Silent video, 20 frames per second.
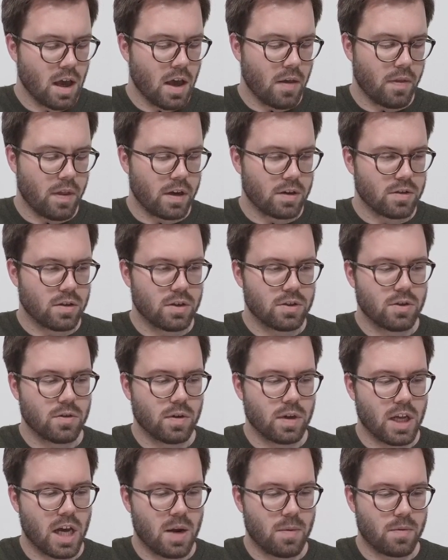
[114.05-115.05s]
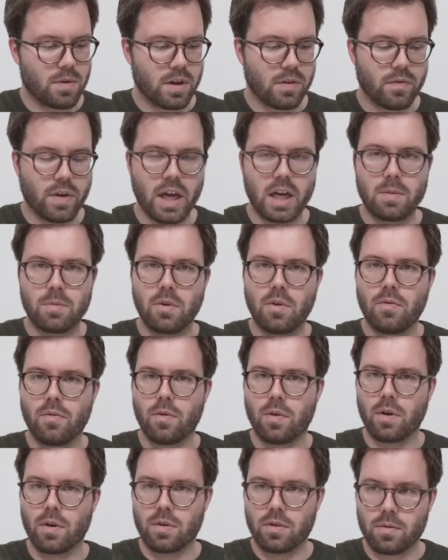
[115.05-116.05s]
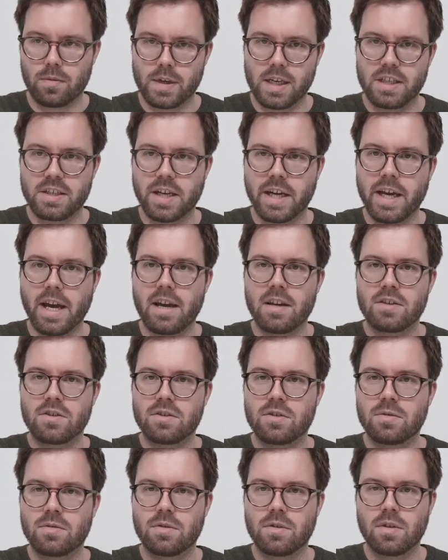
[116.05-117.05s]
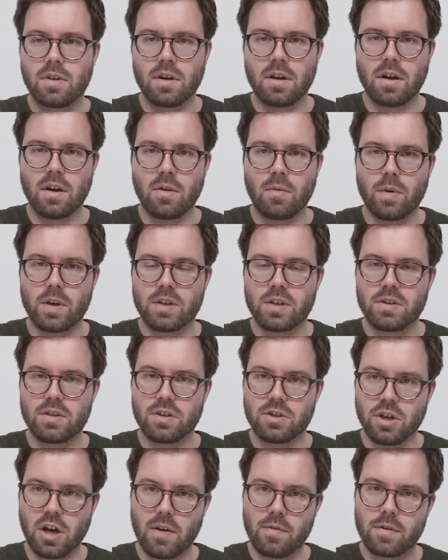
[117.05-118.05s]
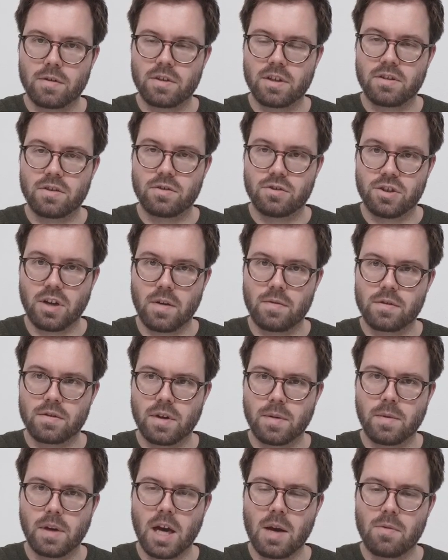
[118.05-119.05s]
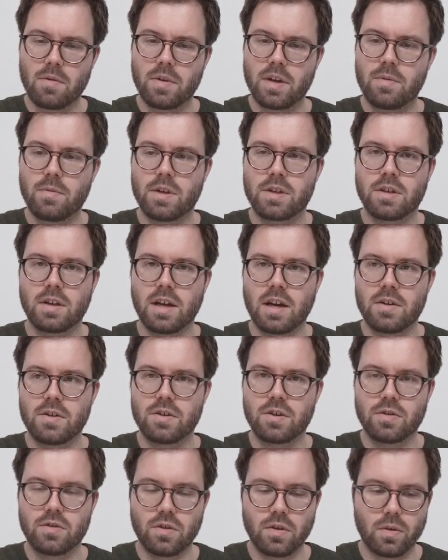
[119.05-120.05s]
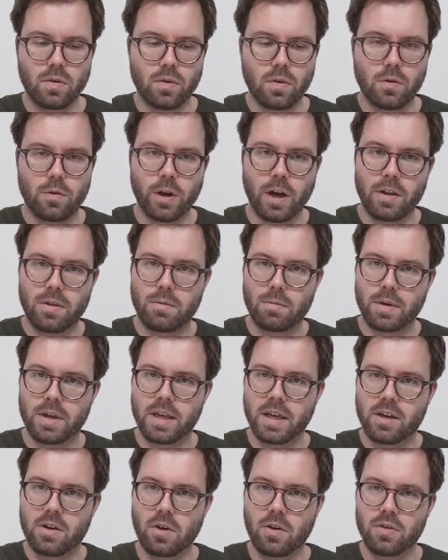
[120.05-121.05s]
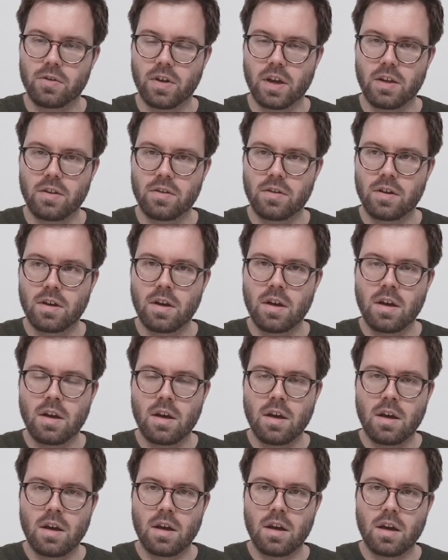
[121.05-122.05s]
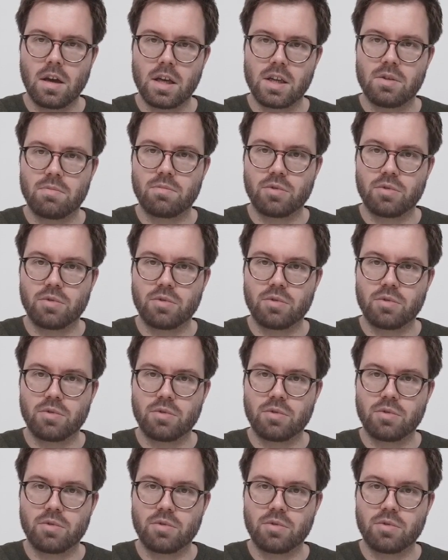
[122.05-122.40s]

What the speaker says: And there's also a library available for 3JS, which is a JavaScript library, which allows you to create 3D content in the